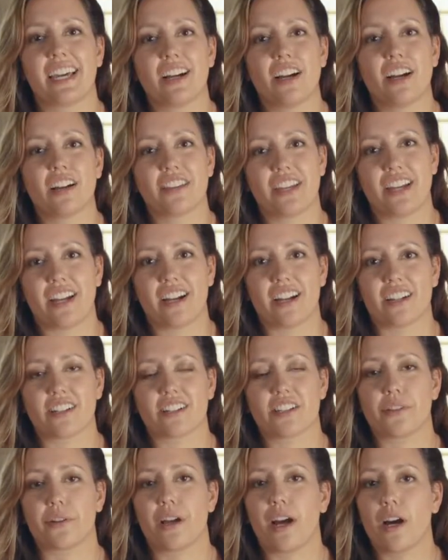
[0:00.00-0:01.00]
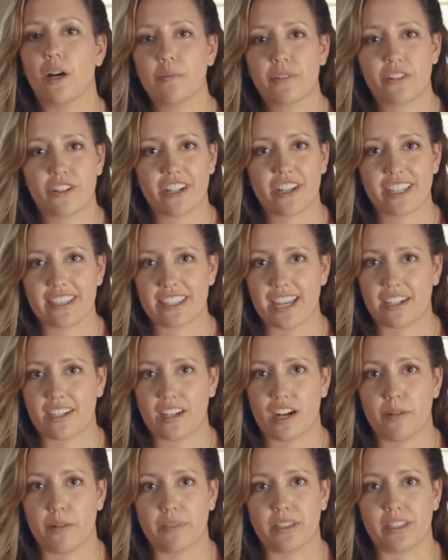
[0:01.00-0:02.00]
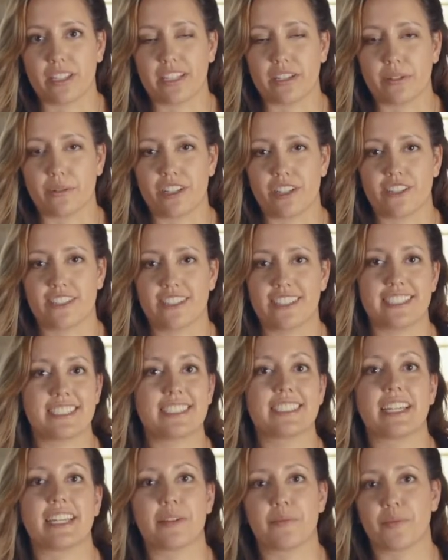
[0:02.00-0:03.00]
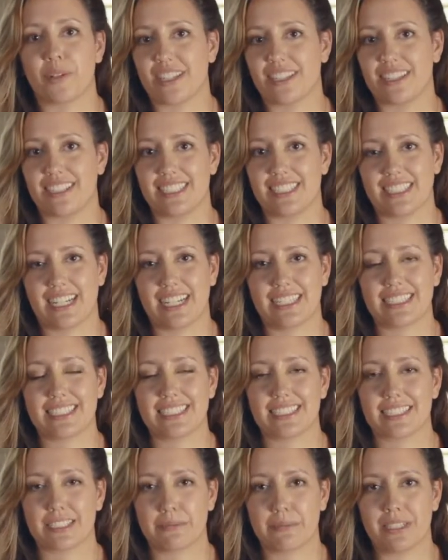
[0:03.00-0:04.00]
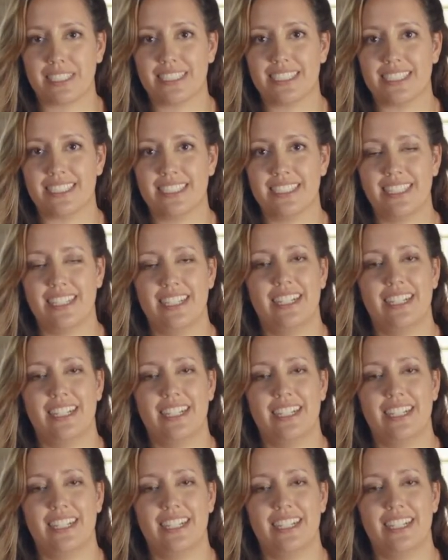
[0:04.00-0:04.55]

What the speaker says: They are there to help create that common language the same way the design system is.